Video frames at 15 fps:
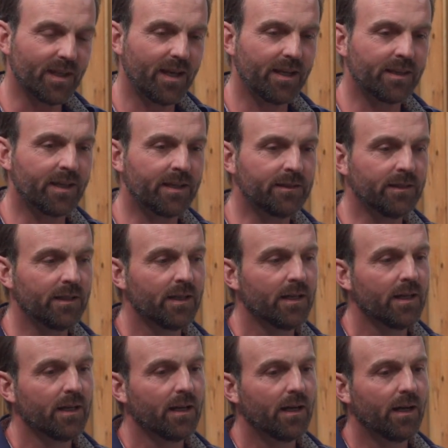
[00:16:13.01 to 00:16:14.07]
And then
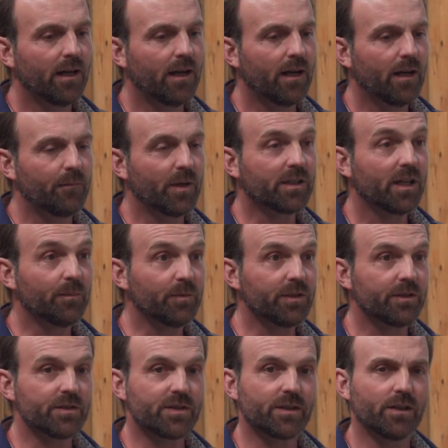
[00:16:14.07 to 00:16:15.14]
a couple
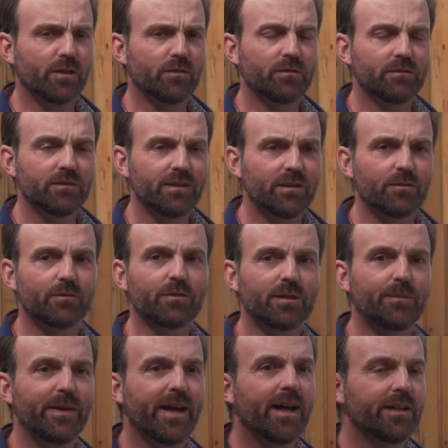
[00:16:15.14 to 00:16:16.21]
years ago, we had a
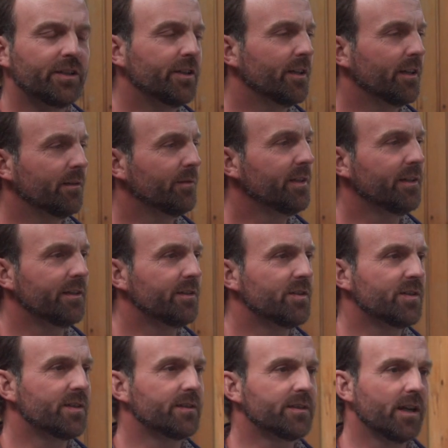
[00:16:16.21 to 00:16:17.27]
really bad year. We had
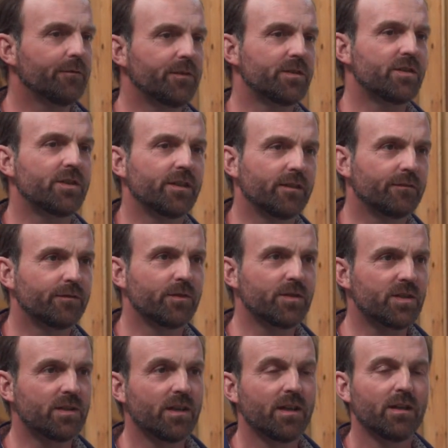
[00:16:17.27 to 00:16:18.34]
just the toughest year.
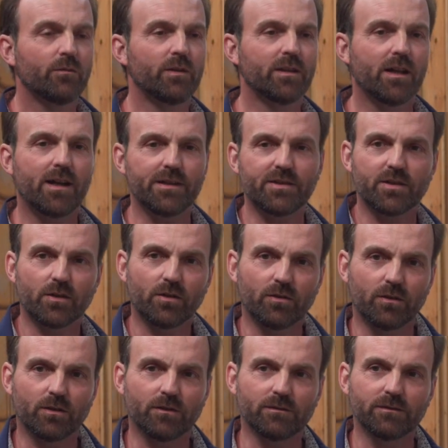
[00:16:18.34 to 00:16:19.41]
First, we lost our
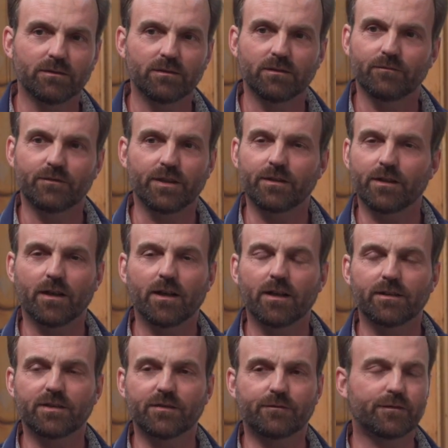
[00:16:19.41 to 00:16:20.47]
whole
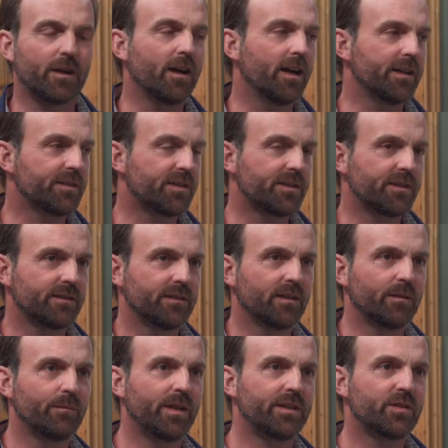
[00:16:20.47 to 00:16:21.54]
vineyard to frost
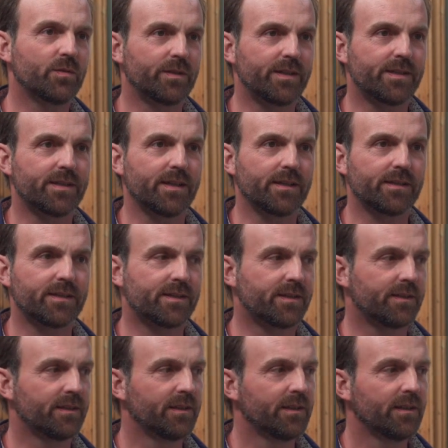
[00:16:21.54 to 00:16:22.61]
on May
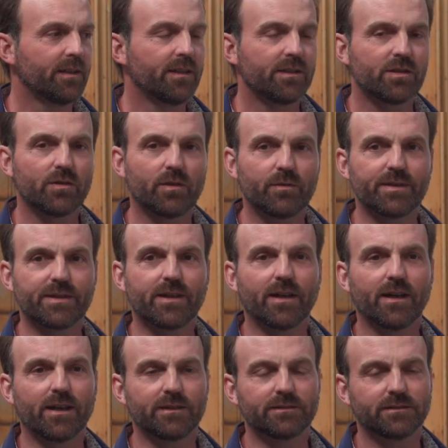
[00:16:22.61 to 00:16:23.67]
26th. So it was
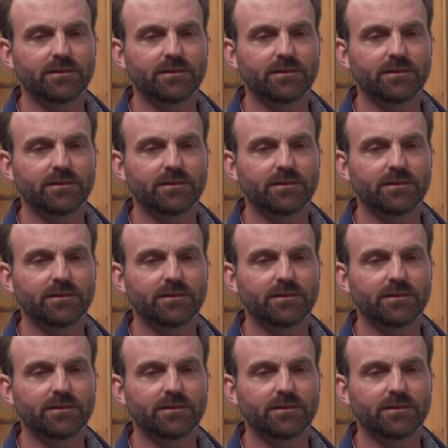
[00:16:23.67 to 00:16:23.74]
gone.